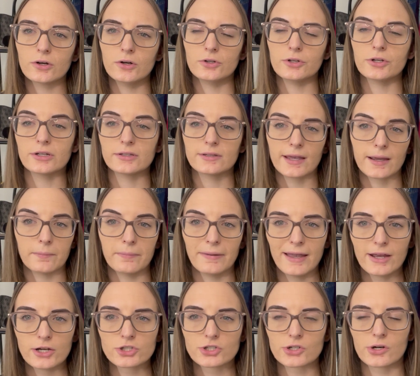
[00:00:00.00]
code you could take a
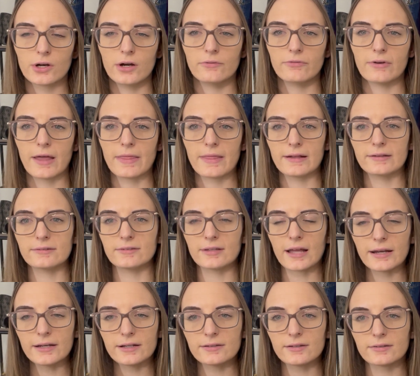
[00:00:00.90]
picture of and then
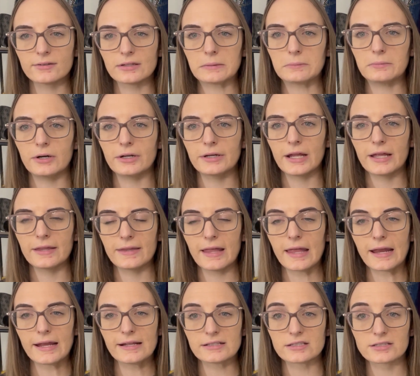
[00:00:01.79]
send it to someone and
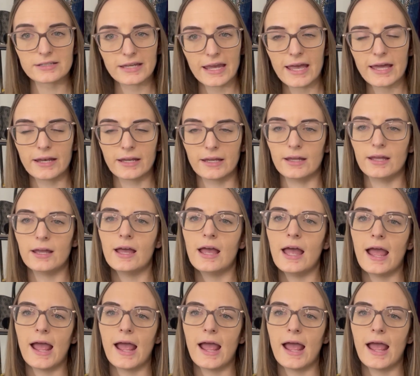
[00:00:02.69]
they can scan it,